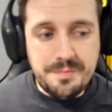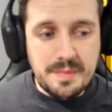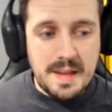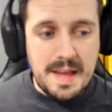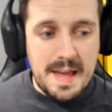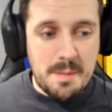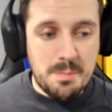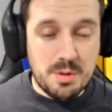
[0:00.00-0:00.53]

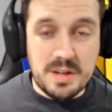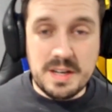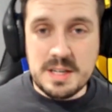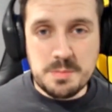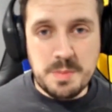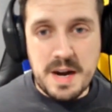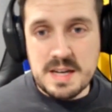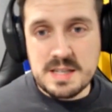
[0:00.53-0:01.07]
But it
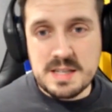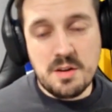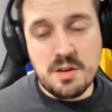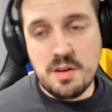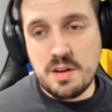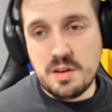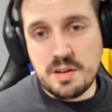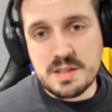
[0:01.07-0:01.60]
is personally,
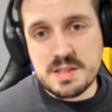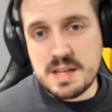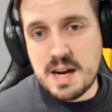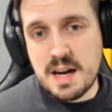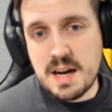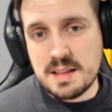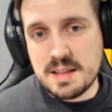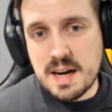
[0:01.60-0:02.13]
I'd like to see
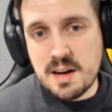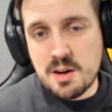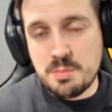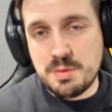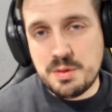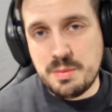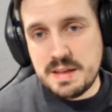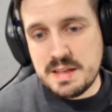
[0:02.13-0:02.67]
Karl Darlow
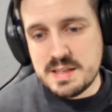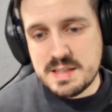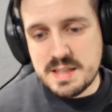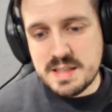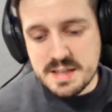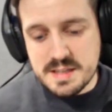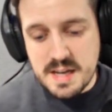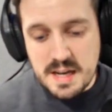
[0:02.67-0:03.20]
between the
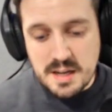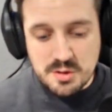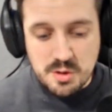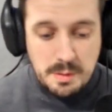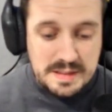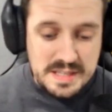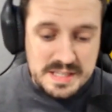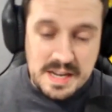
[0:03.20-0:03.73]
sticks. So I
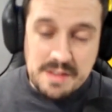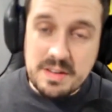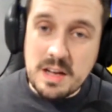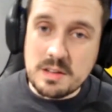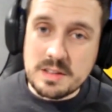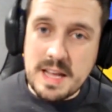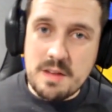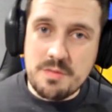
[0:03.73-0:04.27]
went to 7
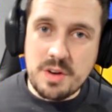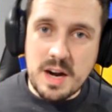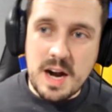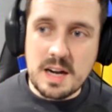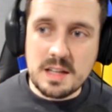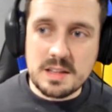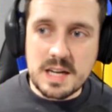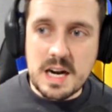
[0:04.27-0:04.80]
out of 10 for
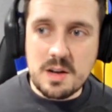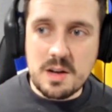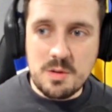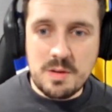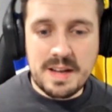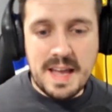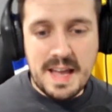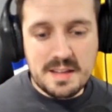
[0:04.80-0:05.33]
Karl
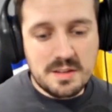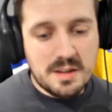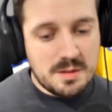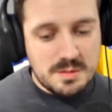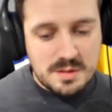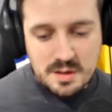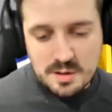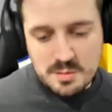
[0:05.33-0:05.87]
Darlow. Again, thought
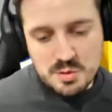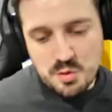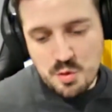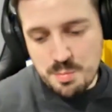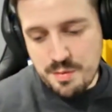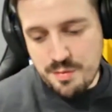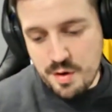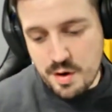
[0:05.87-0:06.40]
it was a
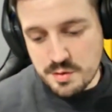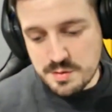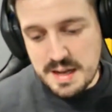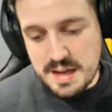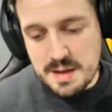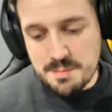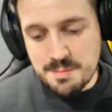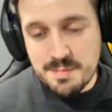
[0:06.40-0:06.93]
good performance for
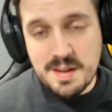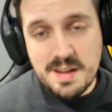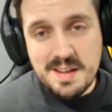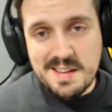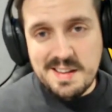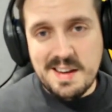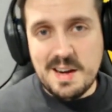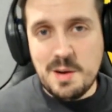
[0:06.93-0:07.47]
him.
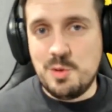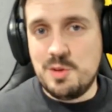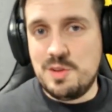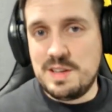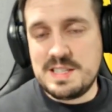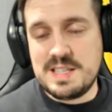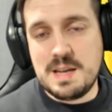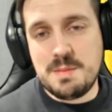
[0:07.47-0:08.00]
And I would
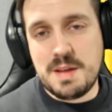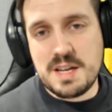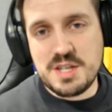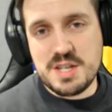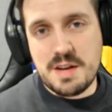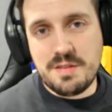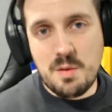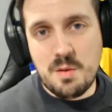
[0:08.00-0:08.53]
like to see him get
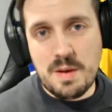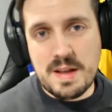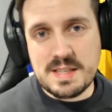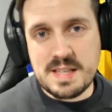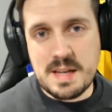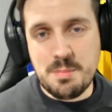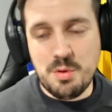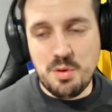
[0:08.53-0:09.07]
Sheffield
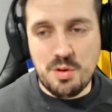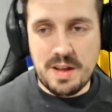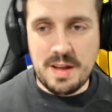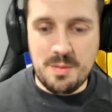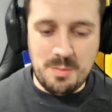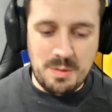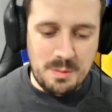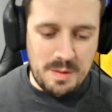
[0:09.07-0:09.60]
Wednesday. But look,
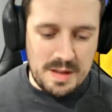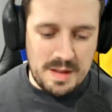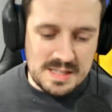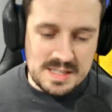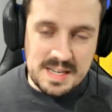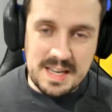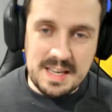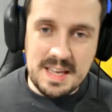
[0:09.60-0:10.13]
we will
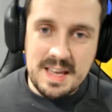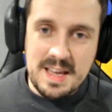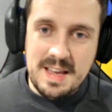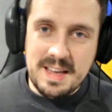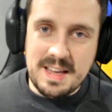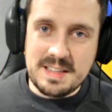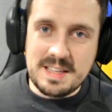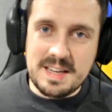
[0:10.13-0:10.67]
see
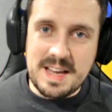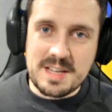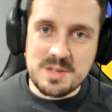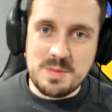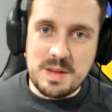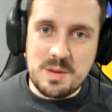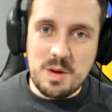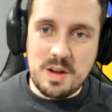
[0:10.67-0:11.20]
into
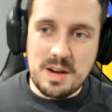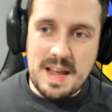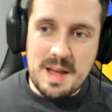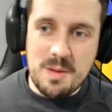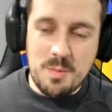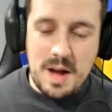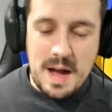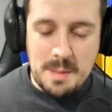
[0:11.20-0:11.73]
next week what
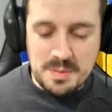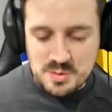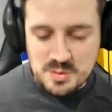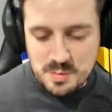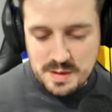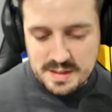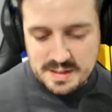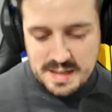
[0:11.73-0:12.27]

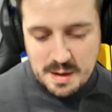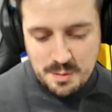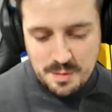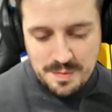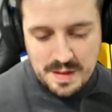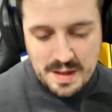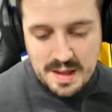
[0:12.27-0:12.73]
happens with that one.